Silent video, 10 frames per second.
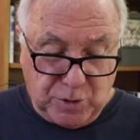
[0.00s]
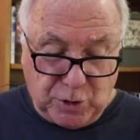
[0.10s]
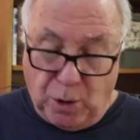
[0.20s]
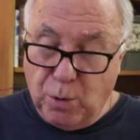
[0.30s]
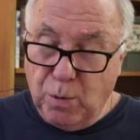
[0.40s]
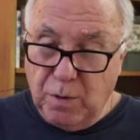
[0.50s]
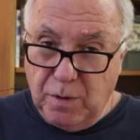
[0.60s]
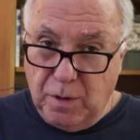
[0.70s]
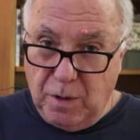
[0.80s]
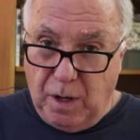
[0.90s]
So
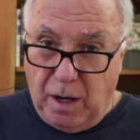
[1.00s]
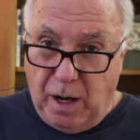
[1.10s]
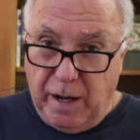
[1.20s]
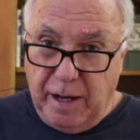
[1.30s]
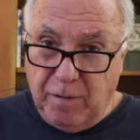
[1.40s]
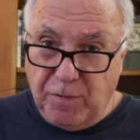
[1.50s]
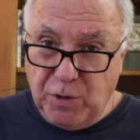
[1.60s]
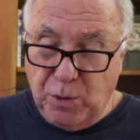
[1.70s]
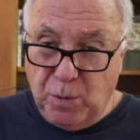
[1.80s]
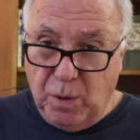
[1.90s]
I have a
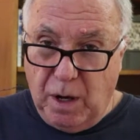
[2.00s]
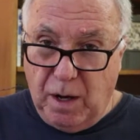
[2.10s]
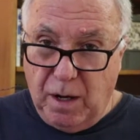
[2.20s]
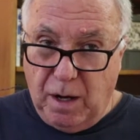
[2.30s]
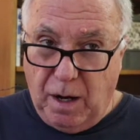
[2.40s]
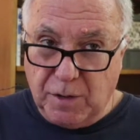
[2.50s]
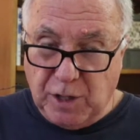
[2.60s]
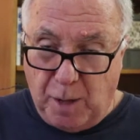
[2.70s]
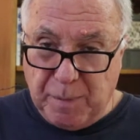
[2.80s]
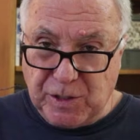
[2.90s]
few
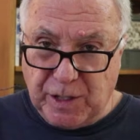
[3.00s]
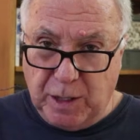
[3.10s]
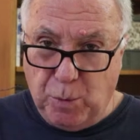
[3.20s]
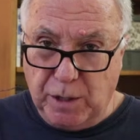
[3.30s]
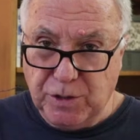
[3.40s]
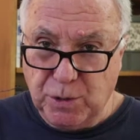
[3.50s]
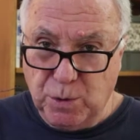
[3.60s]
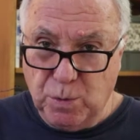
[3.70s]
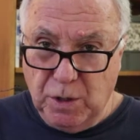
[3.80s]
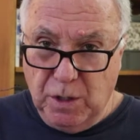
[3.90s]
topics that I want
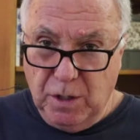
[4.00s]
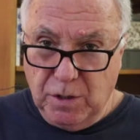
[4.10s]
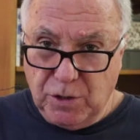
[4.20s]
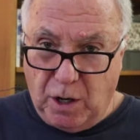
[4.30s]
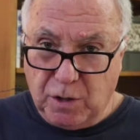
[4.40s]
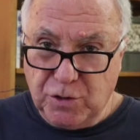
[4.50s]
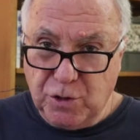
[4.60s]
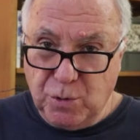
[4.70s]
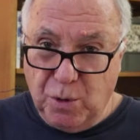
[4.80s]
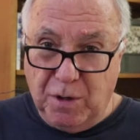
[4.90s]
to talk
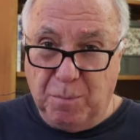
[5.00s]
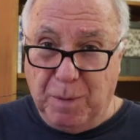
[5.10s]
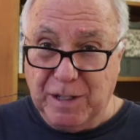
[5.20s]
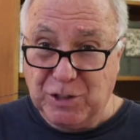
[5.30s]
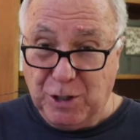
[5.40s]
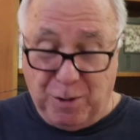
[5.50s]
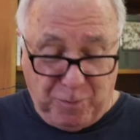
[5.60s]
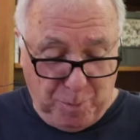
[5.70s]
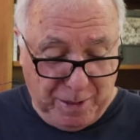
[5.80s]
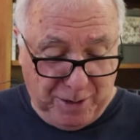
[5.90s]
to
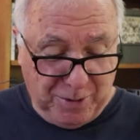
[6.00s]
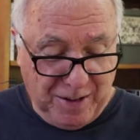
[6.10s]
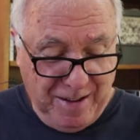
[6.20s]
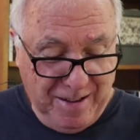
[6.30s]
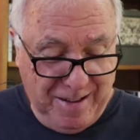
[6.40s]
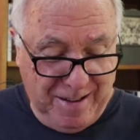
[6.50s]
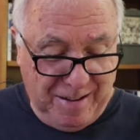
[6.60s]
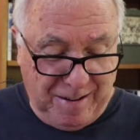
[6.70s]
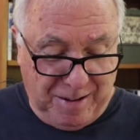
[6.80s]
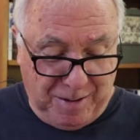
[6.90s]
myself about.
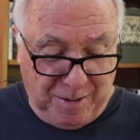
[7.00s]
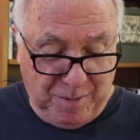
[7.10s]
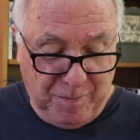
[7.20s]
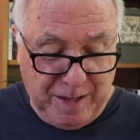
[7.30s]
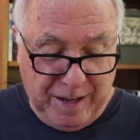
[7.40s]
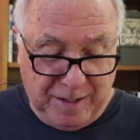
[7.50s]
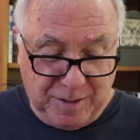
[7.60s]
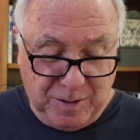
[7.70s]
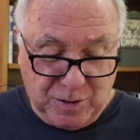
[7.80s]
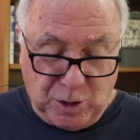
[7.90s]

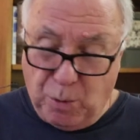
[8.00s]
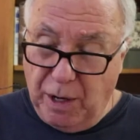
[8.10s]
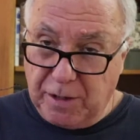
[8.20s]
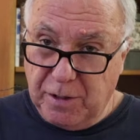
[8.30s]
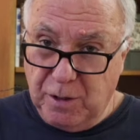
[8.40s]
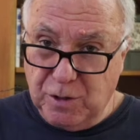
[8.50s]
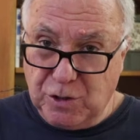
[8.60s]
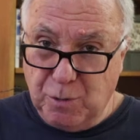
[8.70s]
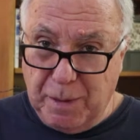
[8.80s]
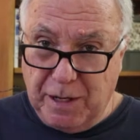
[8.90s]
And so we're not going to
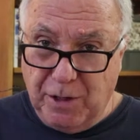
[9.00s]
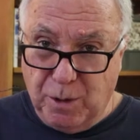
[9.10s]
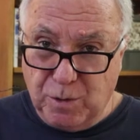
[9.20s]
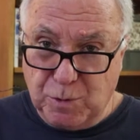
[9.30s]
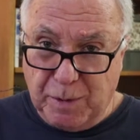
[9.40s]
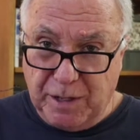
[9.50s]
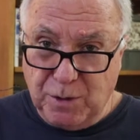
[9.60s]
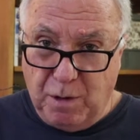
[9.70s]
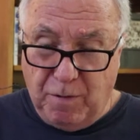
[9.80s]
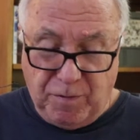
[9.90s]
use too many notes, but I
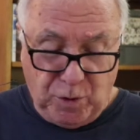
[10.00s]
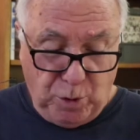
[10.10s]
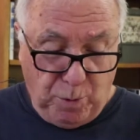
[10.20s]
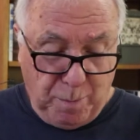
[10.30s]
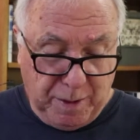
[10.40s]
do have a few.